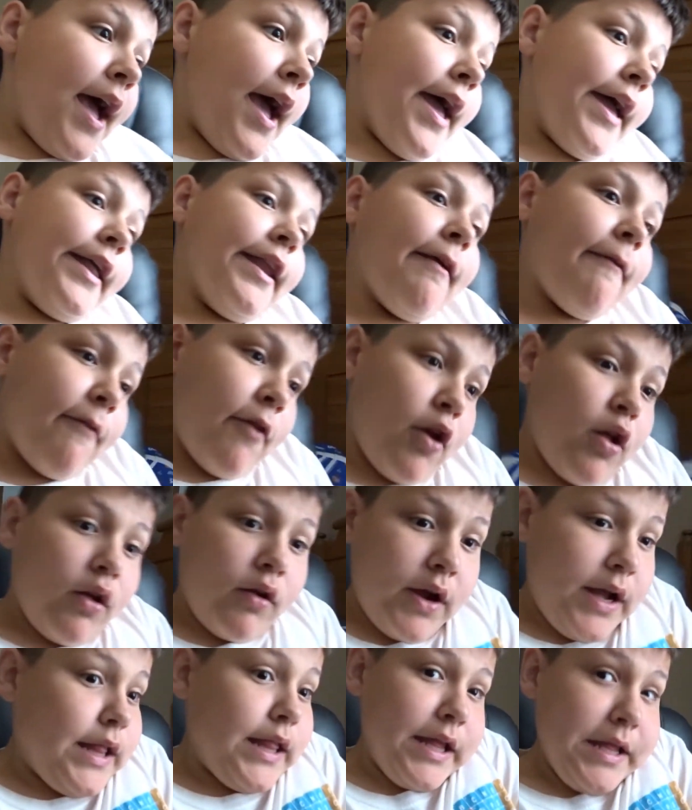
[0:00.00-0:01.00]
And if you
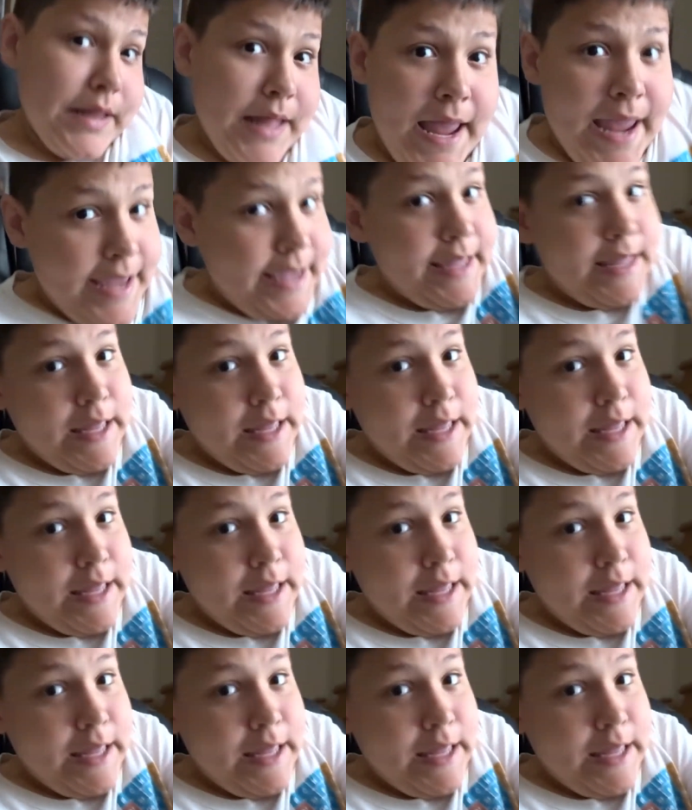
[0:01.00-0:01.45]
really like